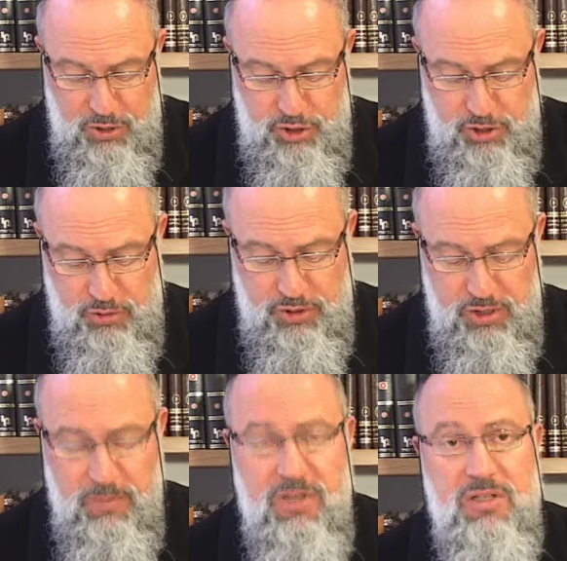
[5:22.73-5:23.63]
Shilo
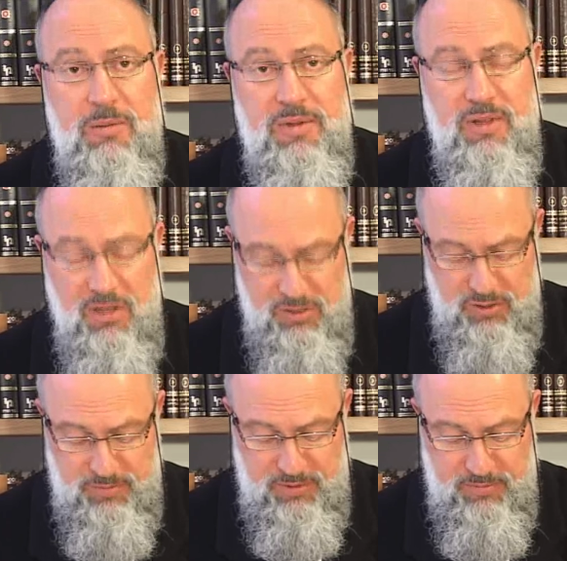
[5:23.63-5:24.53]
Shimesh Tamidei
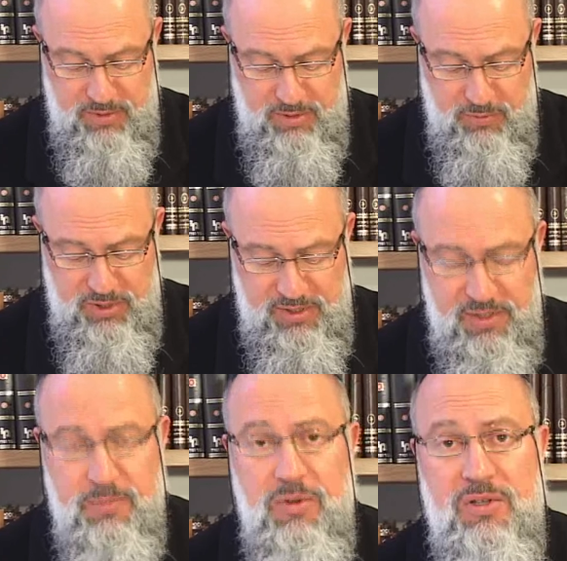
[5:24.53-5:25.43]
Hachamim. What is
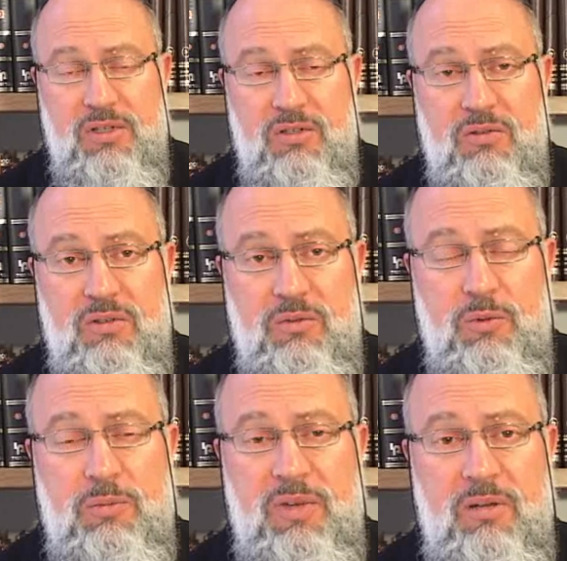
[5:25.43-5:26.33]
this person? What
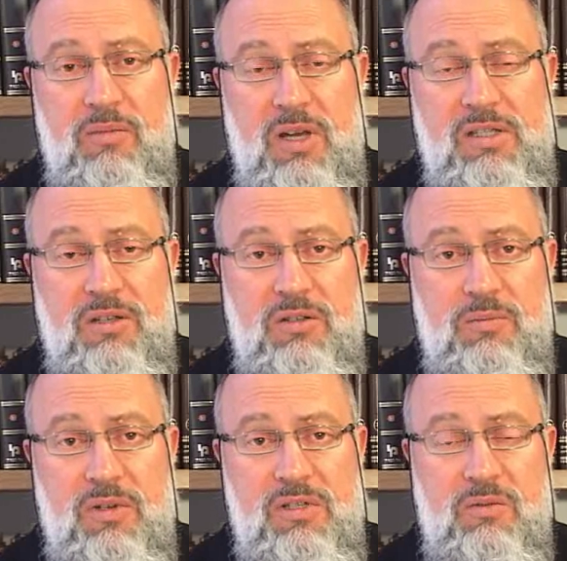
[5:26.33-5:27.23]
do we mean by such a
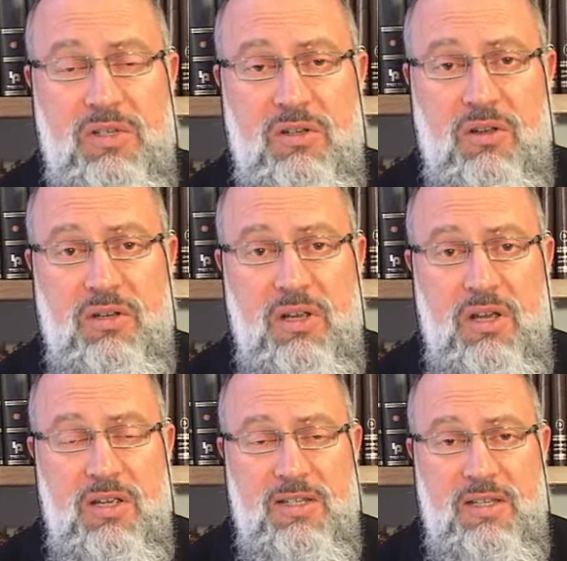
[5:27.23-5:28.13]
person who has not
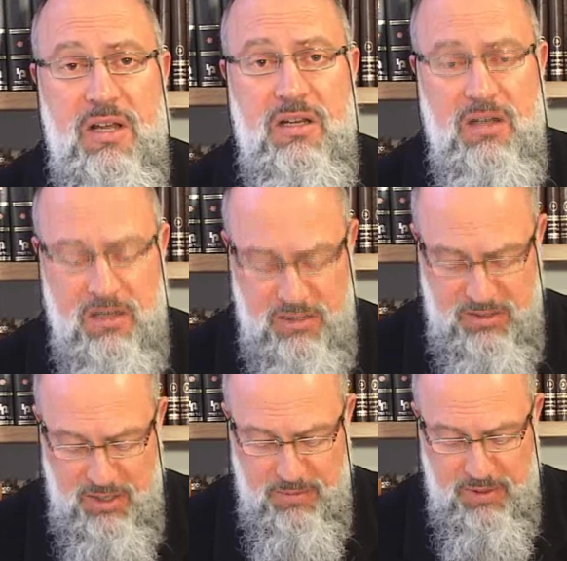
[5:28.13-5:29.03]
studied under
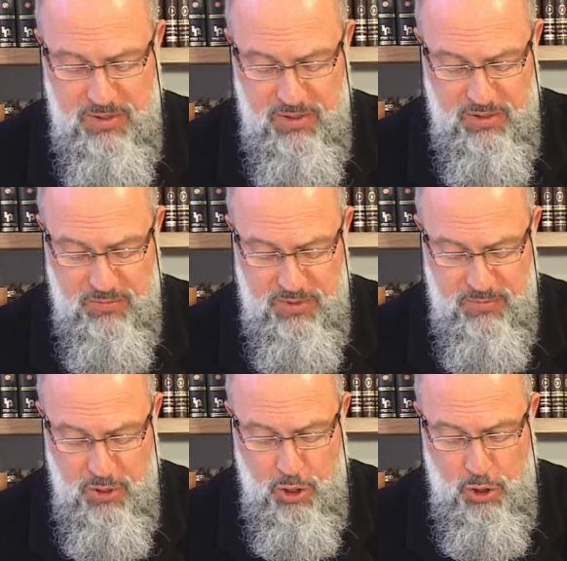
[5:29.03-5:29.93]
Tamidei
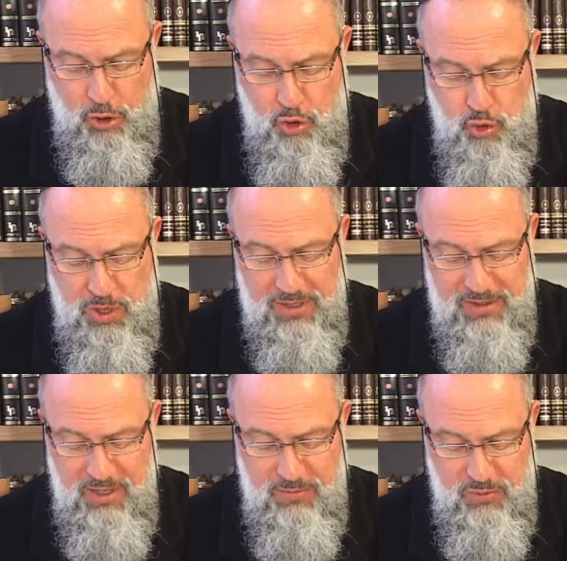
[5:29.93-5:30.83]
Hachamim? Hu
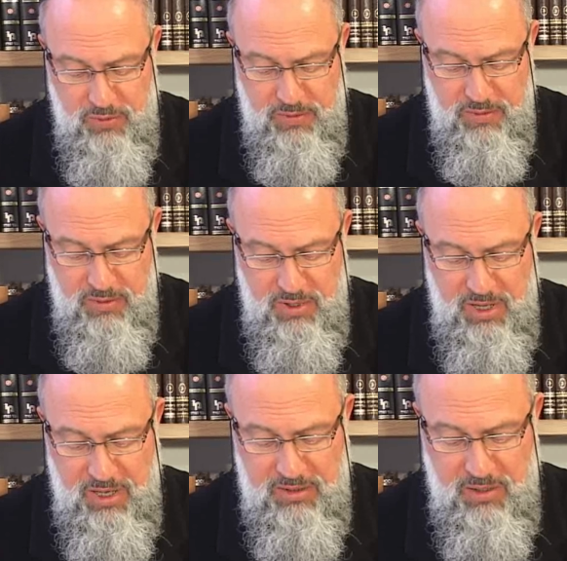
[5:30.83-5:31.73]
HaTalmud
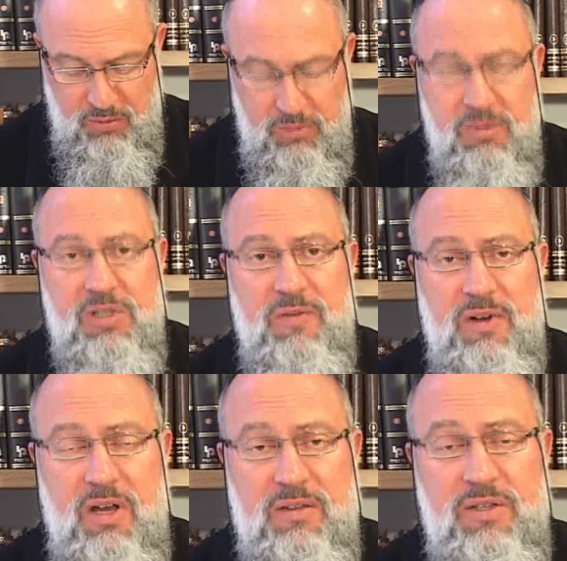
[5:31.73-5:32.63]
HaTalui
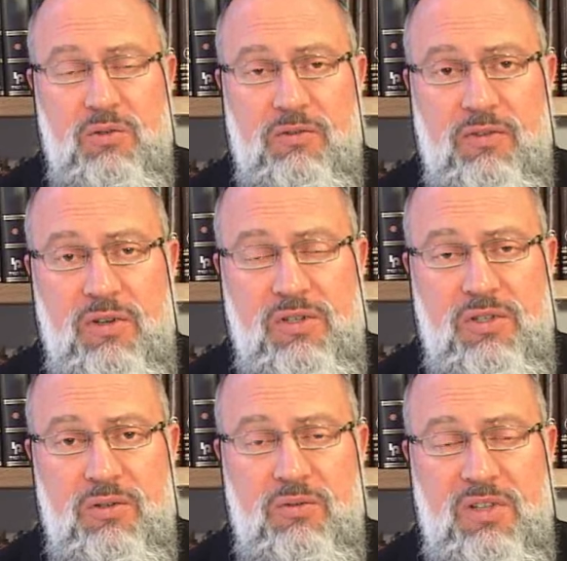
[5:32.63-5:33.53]
Bisvara. This refers
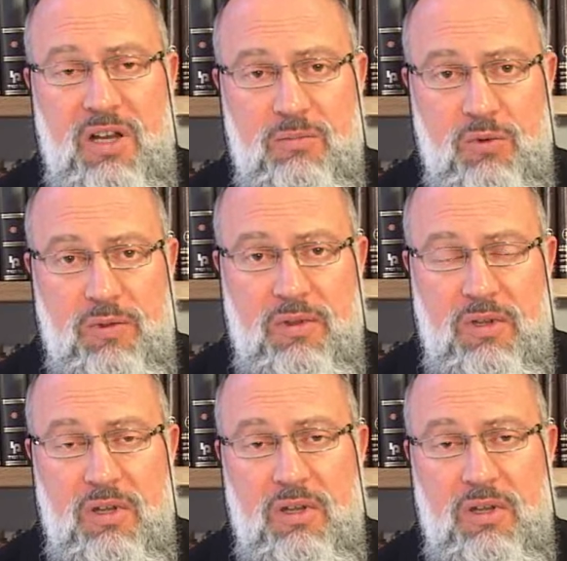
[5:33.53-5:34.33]
to Talmud.